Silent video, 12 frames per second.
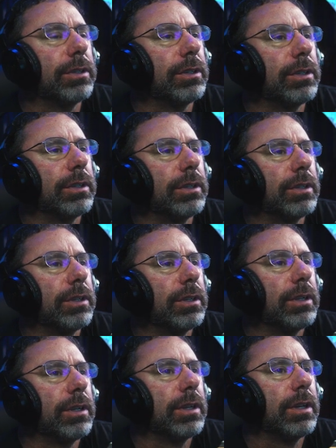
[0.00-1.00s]

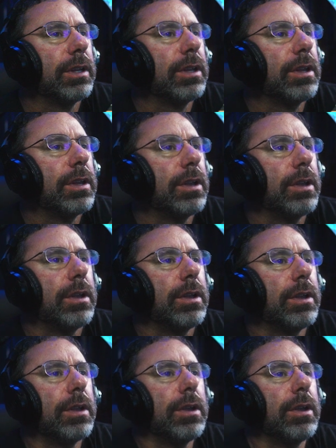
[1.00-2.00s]

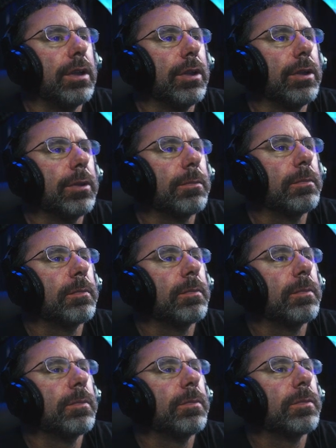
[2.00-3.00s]

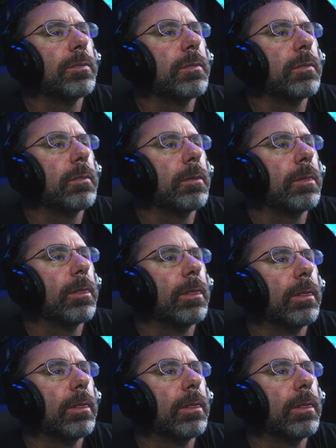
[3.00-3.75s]
[no speech]